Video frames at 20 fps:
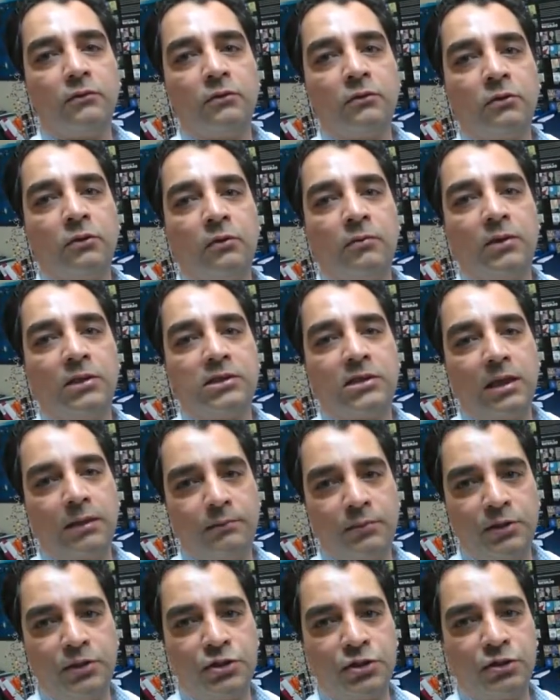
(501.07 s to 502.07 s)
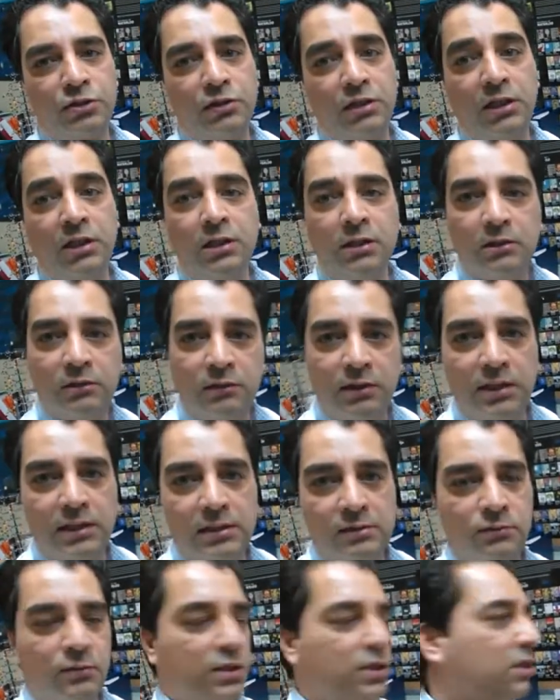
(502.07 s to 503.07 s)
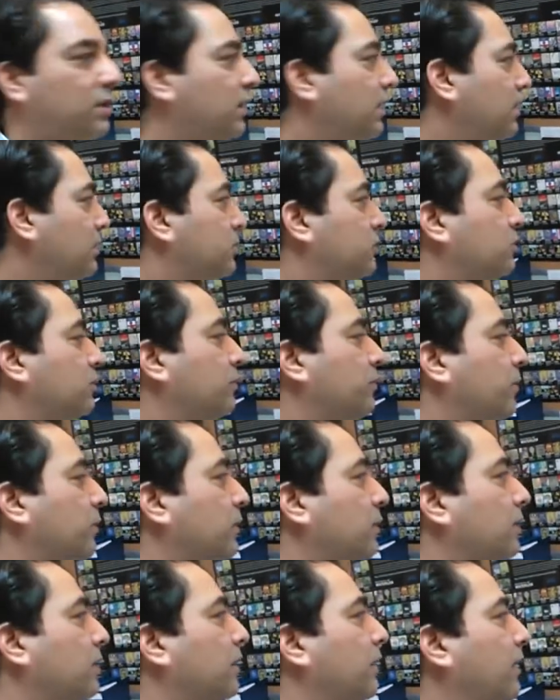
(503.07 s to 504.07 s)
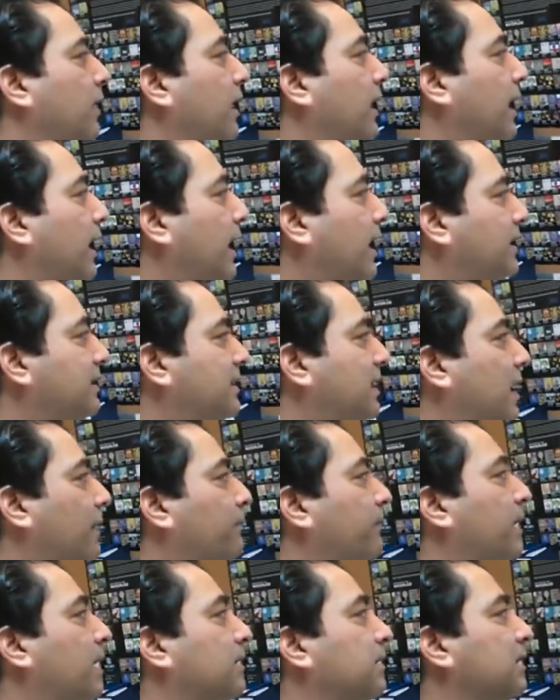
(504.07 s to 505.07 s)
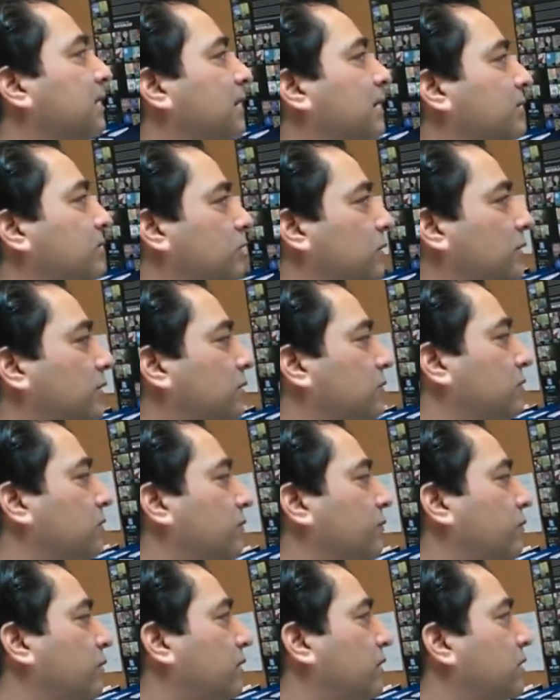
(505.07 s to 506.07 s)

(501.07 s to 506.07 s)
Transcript: global temperature increase, which leads to polar ice cap melting and so on and so forth.